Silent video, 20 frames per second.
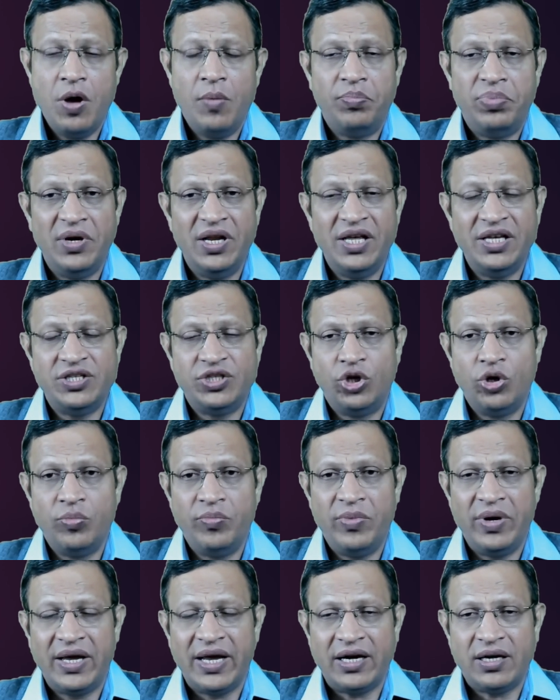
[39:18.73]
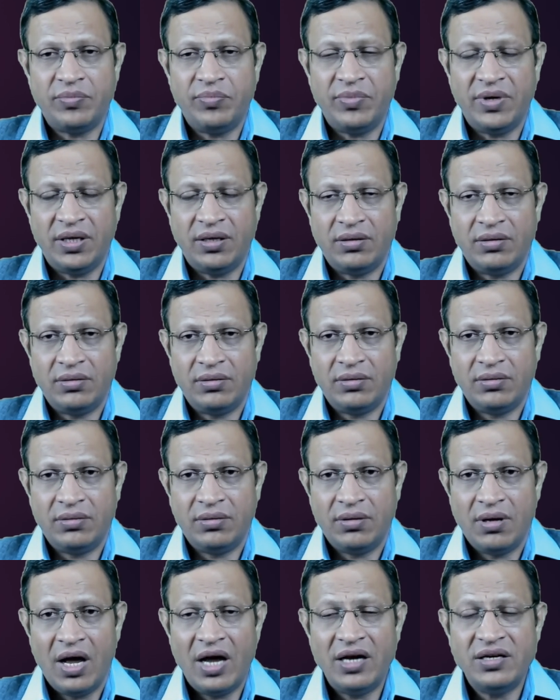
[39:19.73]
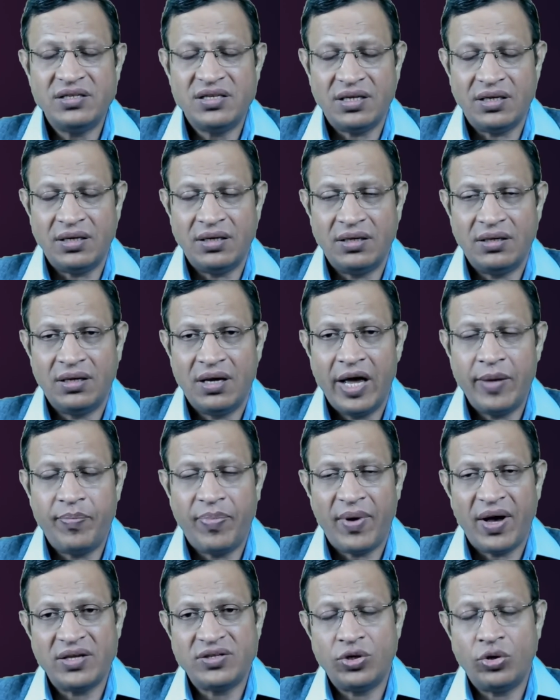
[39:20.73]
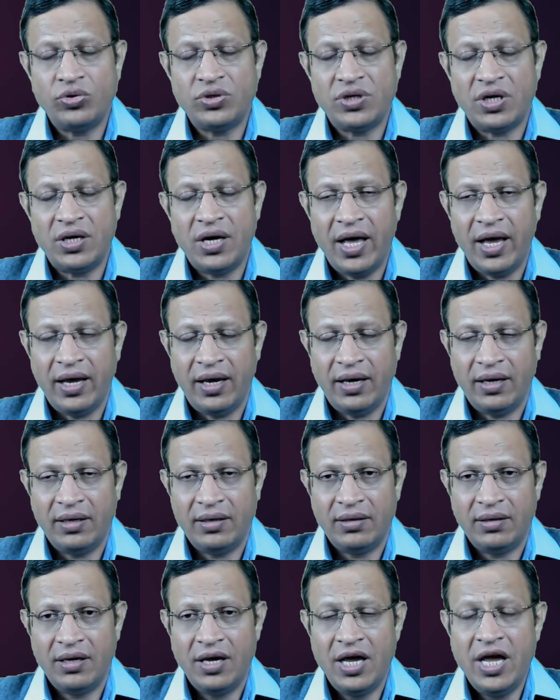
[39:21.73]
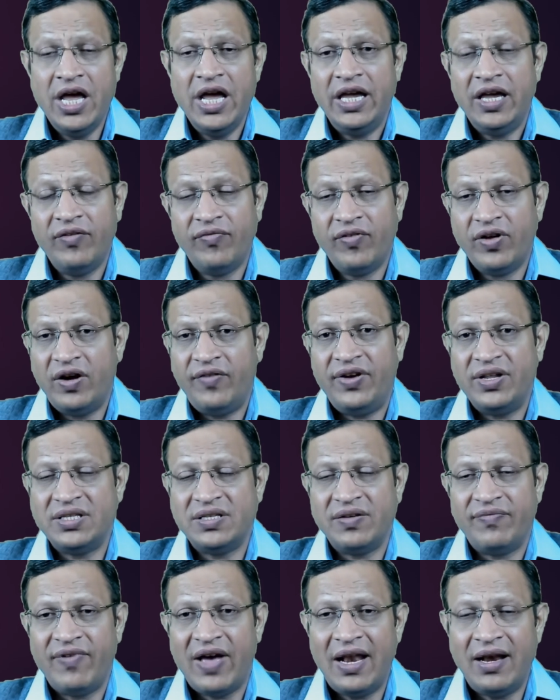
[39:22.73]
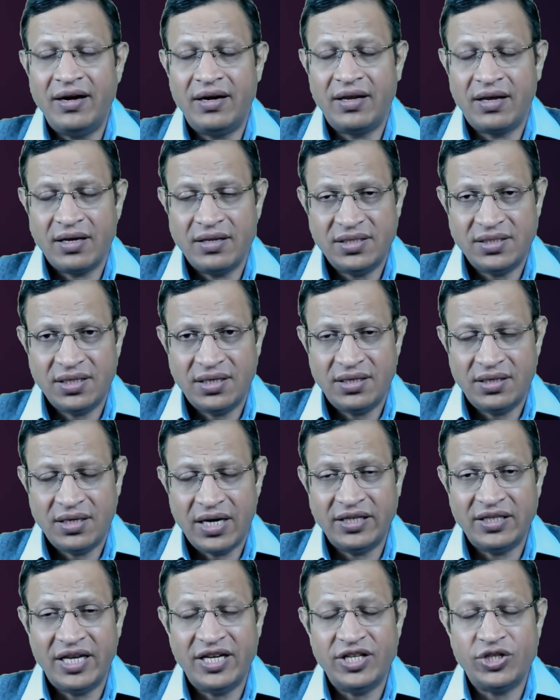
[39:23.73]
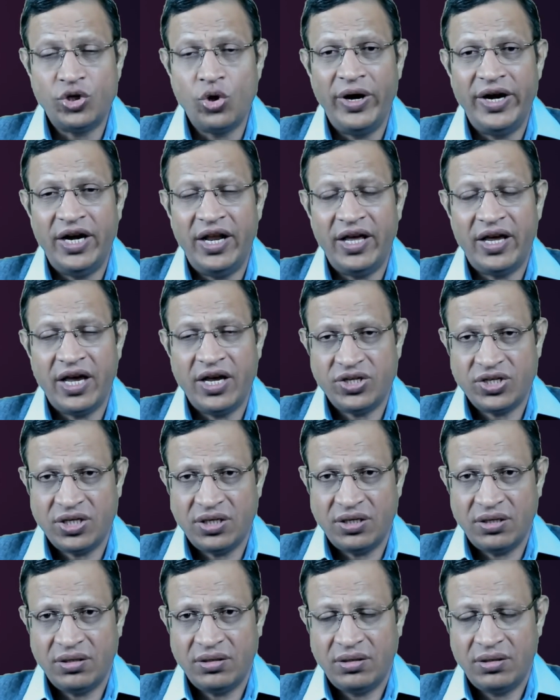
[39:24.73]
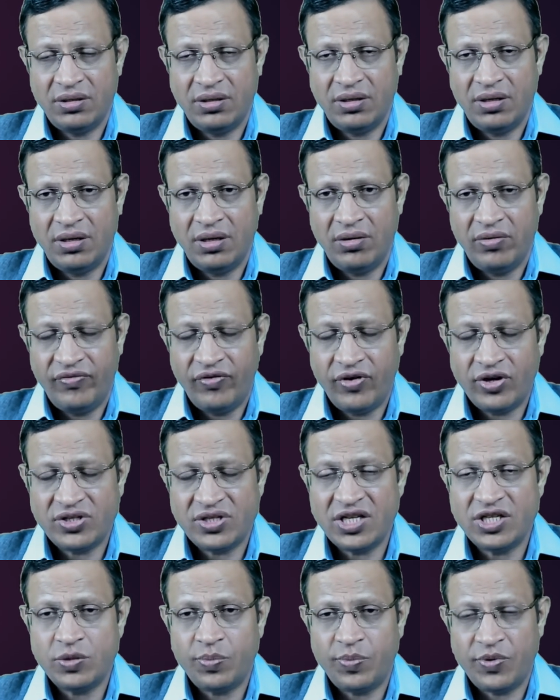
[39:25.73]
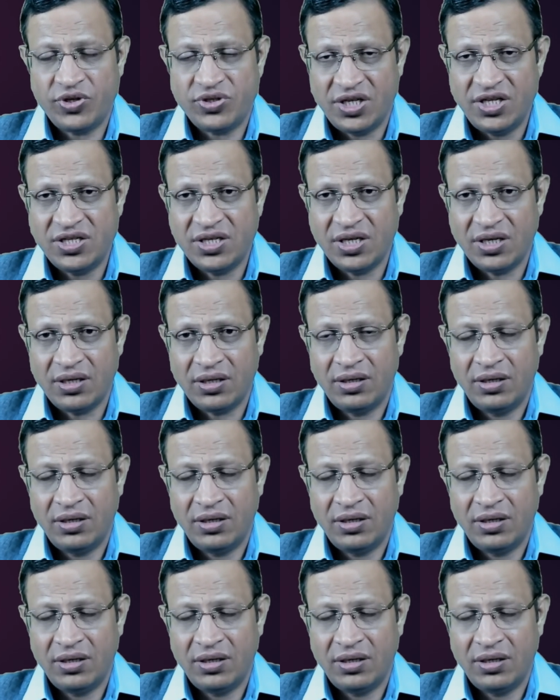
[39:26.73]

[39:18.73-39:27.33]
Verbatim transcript: please give me ketamine until I pass out or die, even if it is a valid consent and there is no indication for such procedure